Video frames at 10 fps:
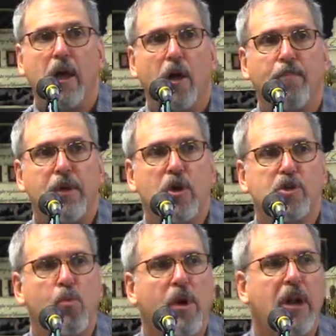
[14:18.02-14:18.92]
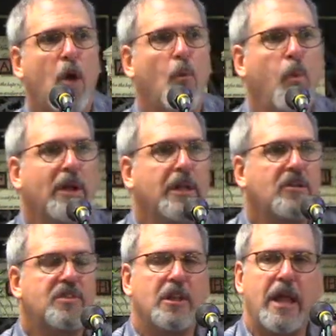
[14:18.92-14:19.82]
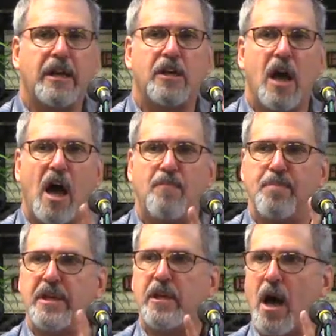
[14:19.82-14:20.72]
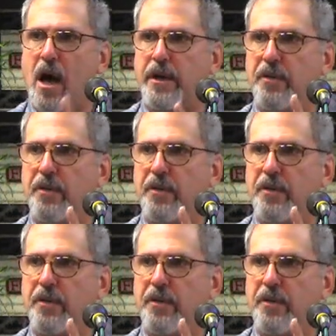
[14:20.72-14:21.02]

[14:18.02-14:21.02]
Because we're not willing to let God be God.